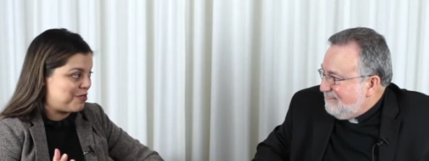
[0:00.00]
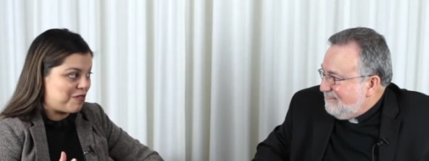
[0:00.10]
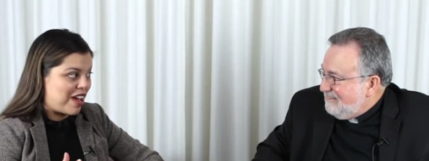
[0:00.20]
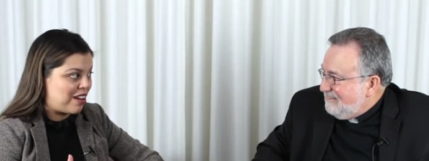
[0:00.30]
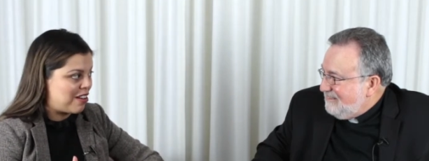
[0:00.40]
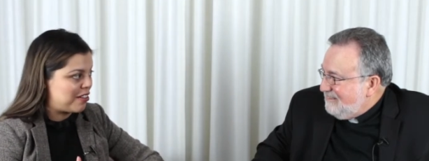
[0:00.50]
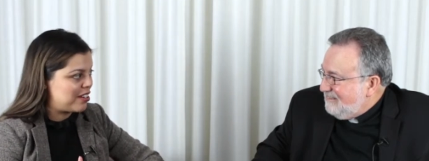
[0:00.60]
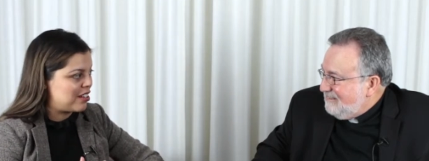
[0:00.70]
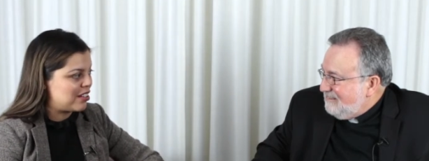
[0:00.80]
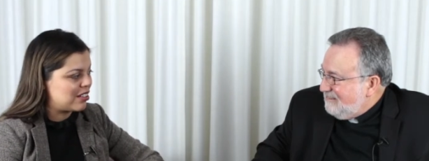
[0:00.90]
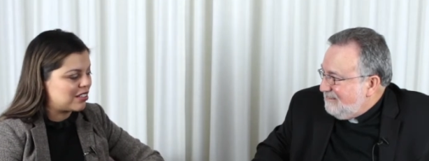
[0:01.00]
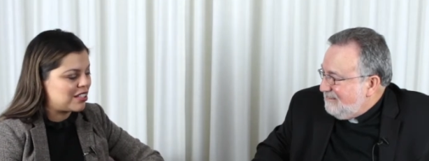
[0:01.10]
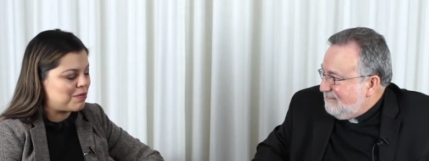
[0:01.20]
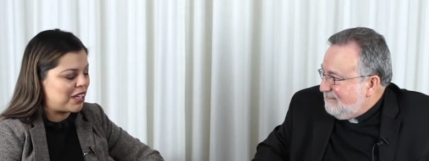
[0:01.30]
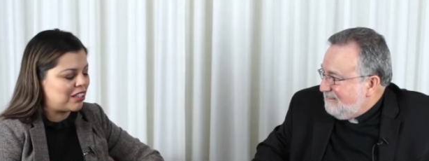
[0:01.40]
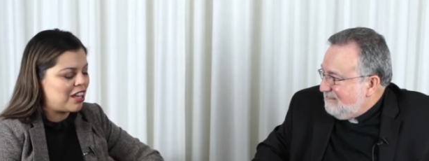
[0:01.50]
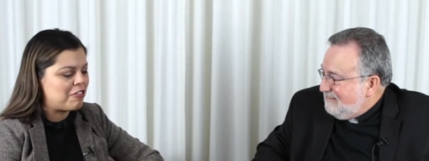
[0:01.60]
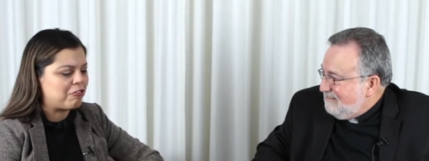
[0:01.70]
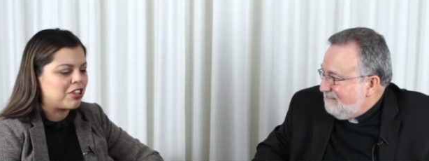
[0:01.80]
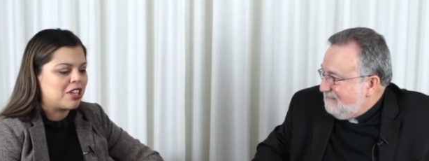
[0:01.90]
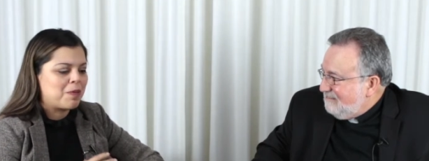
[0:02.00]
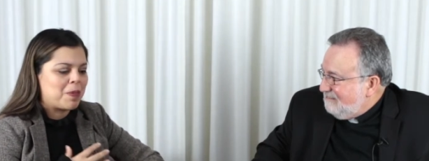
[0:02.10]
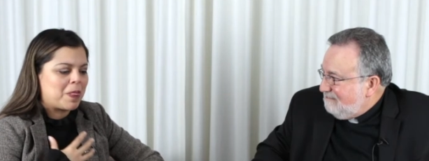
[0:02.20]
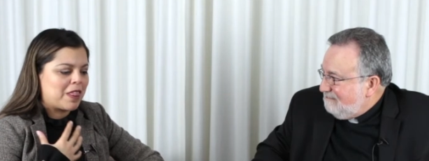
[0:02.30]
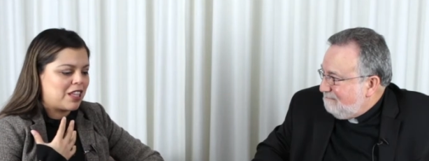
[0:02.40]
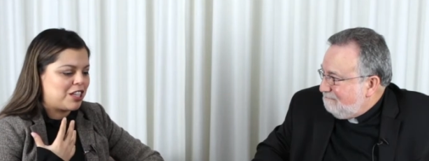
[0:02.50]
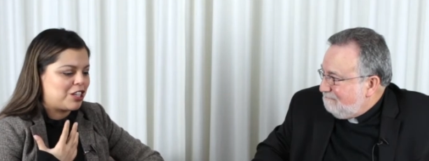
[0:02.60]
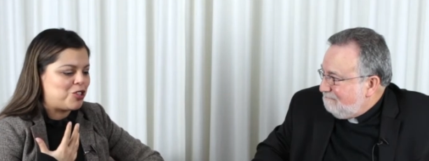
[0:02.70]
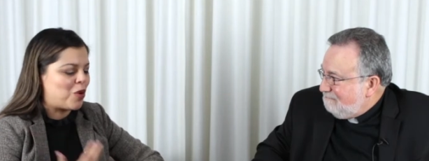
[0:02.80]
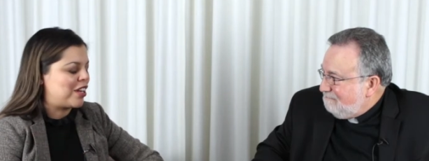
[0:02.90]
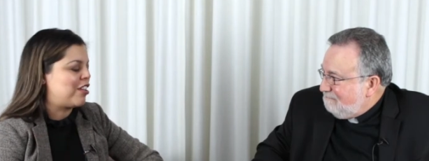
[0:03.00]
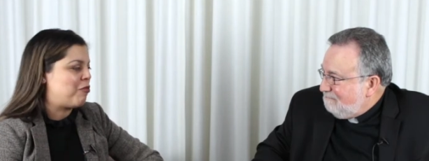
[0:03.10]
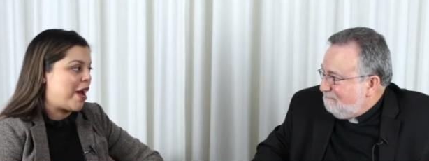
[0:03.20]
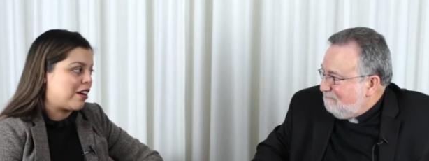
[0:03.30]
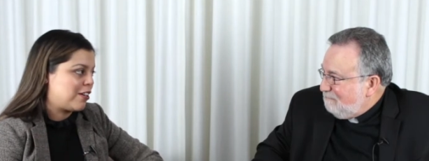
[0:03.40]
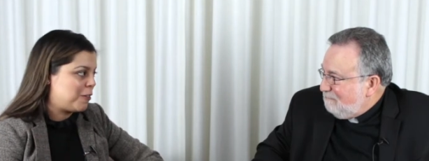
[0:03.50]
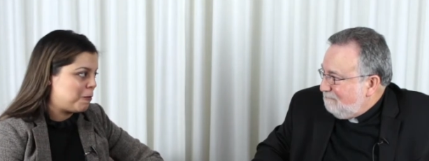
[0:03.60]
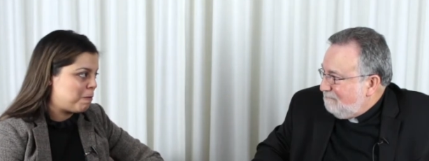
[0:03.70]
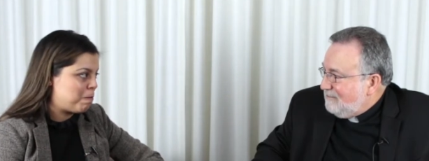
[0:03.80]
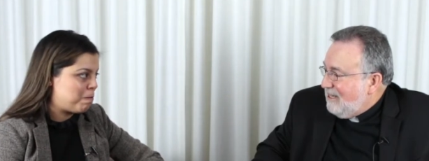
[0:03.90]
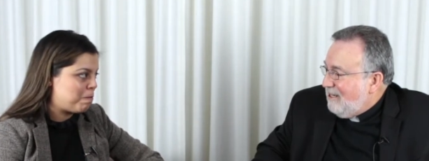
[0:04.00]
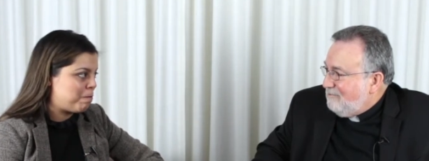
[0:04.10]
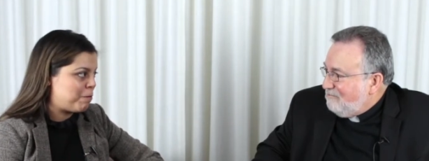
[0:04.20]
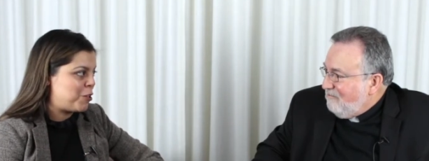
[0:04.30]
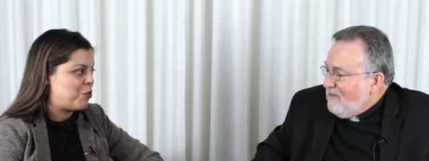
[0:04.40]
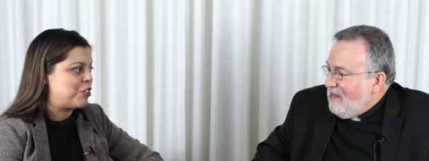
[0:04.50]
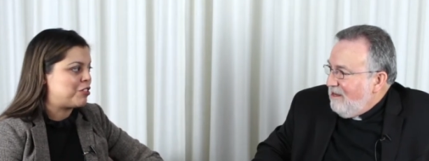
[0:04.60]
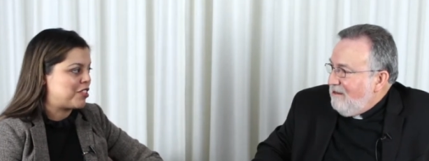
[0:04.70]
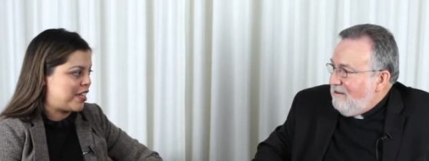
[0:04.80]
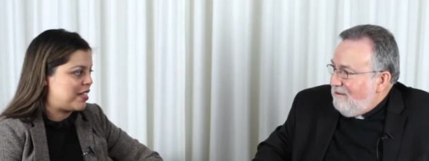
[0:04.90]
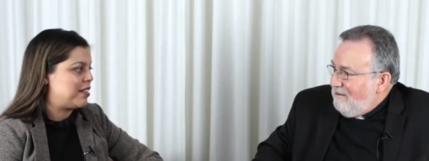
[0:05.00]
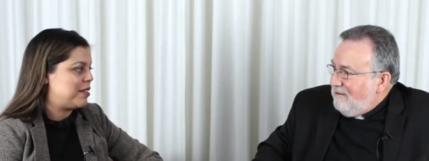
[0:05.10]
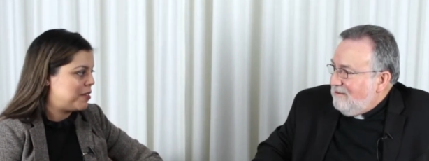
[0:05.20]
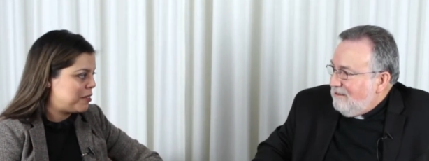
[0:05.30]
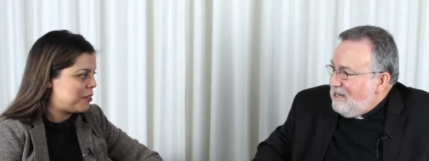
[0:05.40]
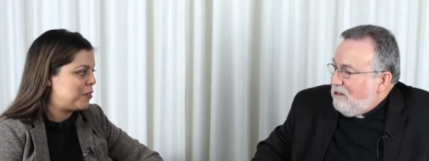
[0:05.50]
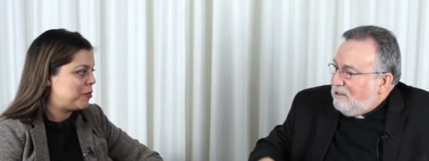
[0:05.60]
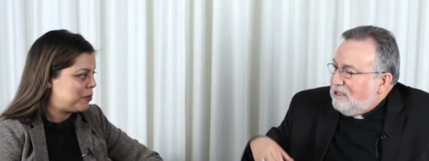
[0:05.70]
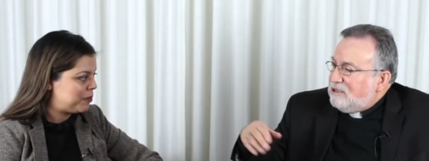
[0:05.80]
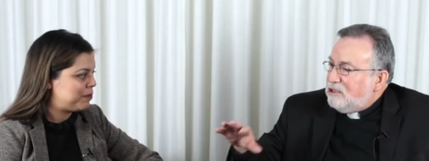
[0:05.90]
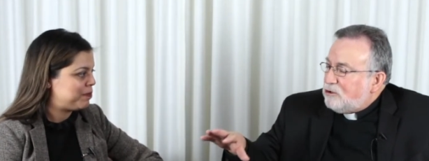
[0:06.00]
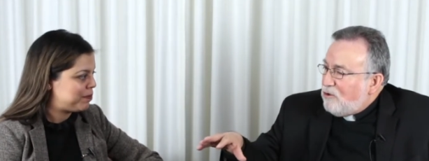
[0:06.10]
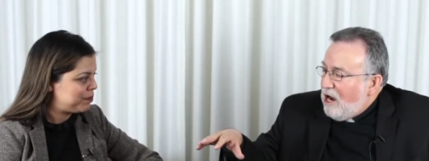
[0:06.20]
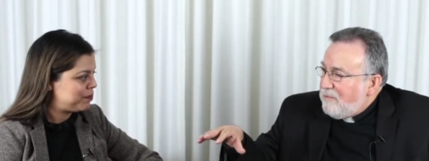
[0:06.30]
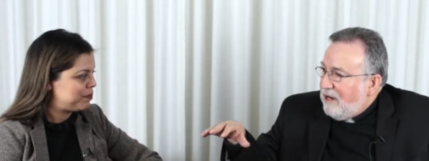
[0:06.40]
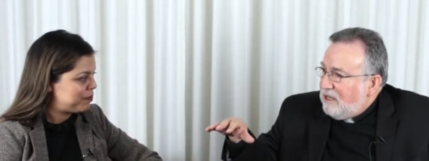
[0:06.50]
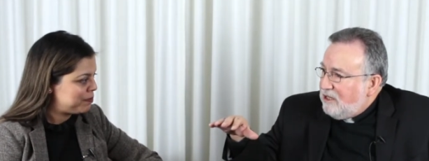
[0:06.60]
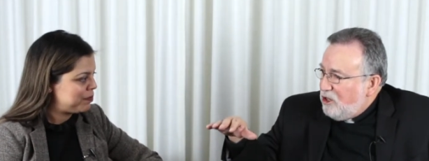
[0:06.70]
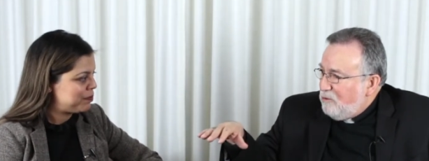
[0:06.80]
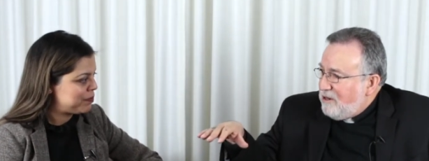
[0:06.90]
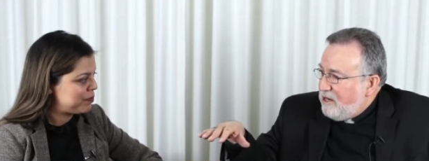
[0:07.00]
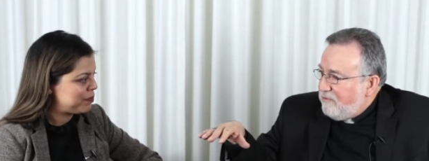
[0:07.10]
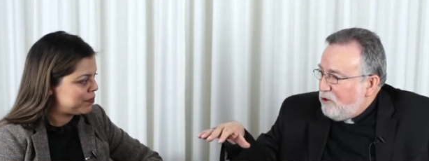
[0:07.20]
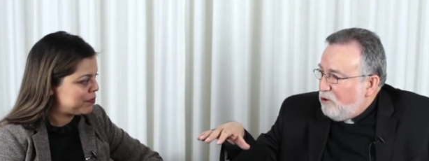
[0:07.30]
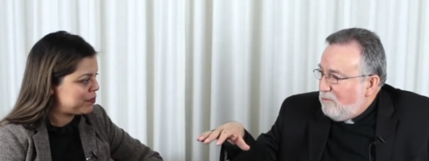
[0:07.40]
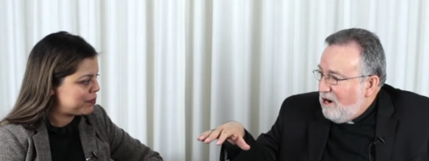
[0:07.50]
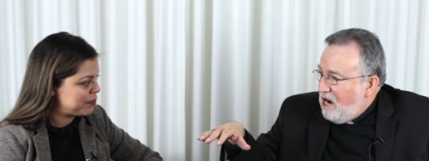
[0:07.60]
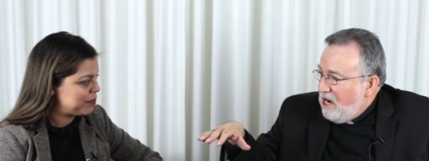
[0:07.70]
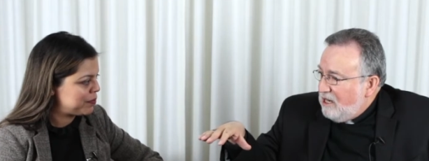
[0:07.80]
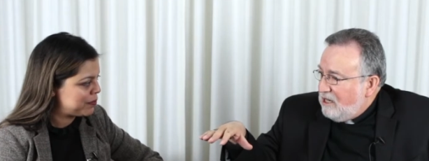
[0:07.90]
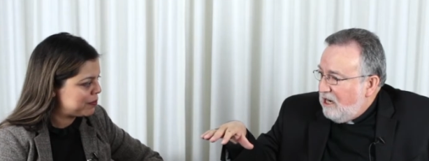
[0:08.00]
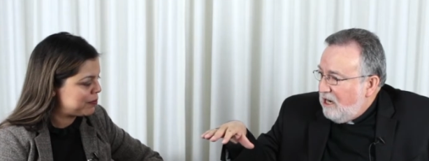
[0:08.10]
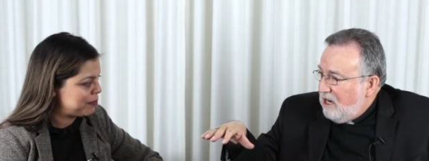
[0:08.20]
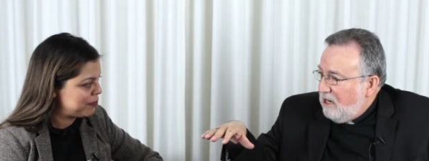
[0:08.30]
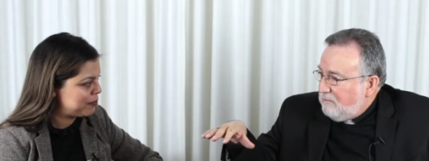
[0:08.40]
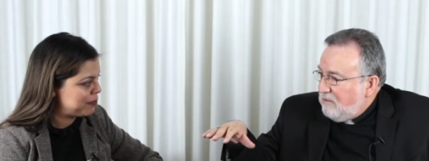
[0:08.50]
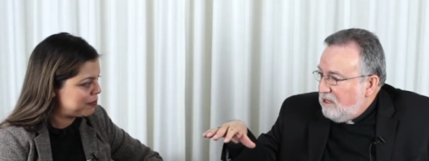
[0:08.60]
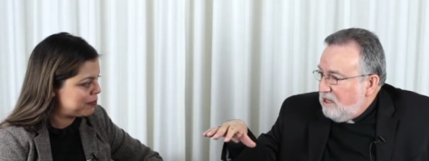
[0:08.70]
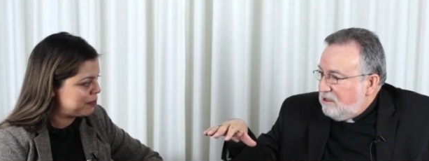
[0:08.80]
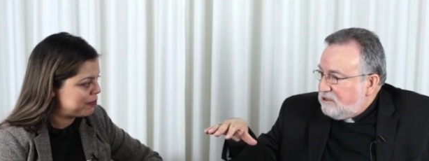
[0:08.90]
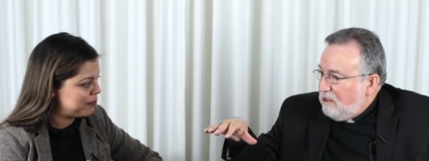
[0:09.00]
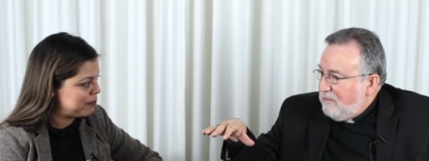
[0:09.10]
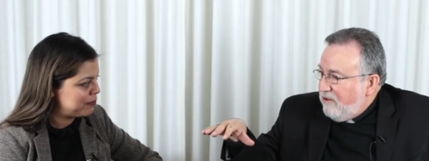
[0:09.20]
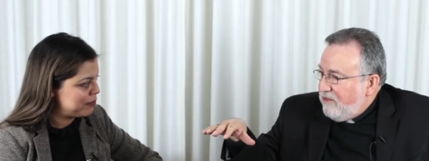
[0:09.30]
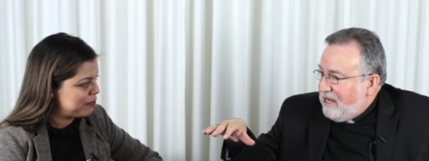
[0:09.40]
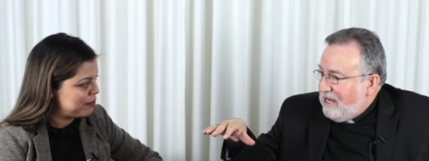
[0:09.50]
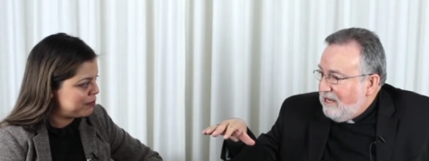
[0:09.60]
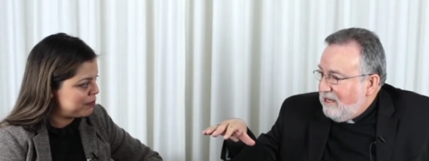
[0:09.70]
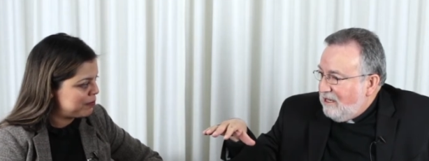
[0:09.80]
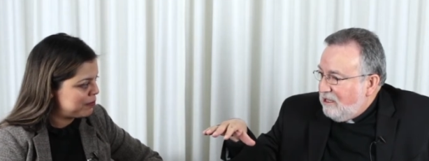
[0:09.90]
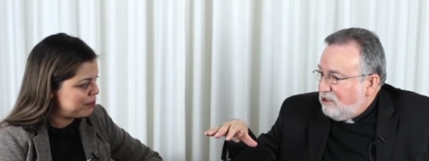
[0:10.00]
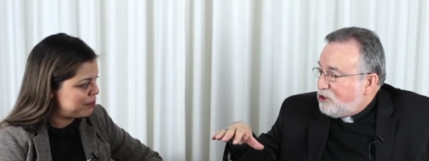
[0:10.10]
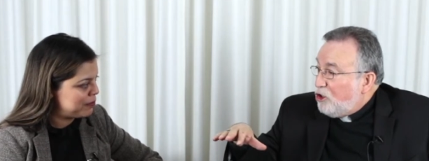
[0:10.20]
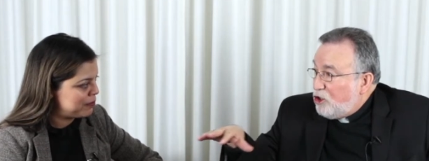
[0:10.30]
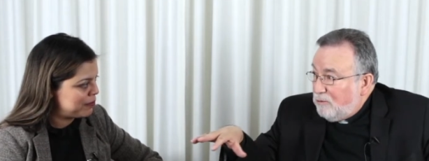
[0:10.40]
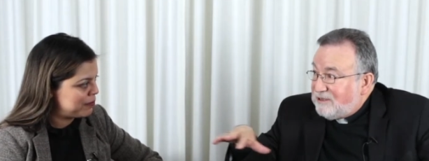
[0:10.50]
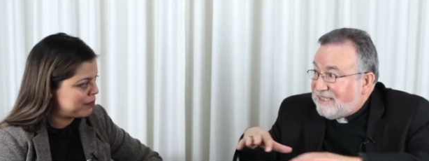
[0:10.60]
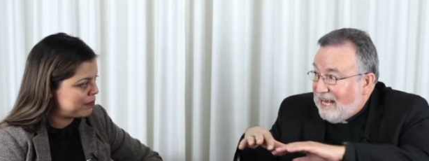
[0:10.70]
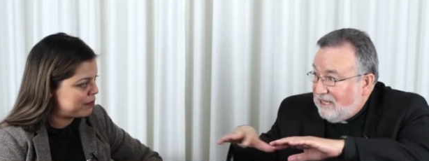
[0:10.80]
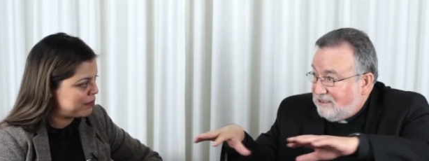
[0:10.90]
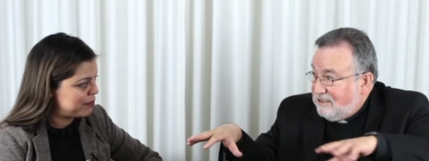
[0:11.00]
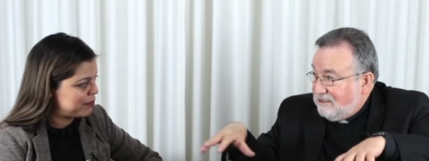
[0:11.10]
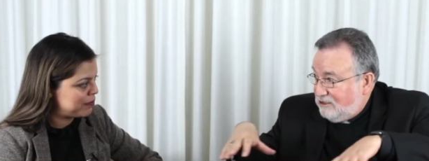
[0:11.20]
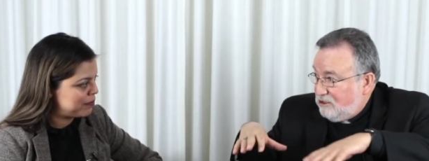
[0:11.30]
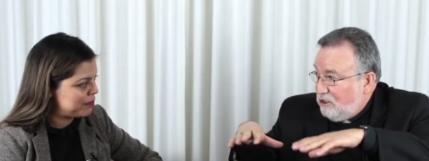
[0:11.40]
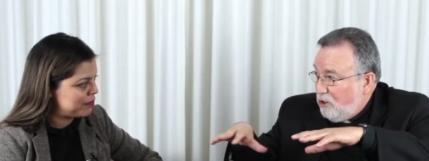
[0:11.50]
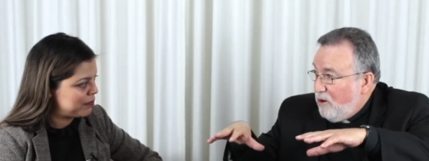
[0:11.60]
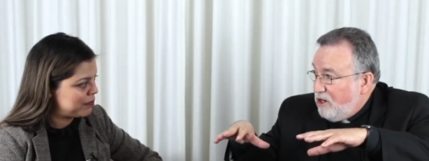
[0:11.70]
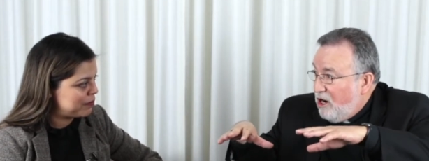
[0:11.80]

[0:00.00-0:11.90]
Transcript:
Speaker 1: we've had in our in our in my life, you want to give back. Yeah. You understand. Just
Speaker 2: describe a little bit, if you don't mind, um, some of the circumstances going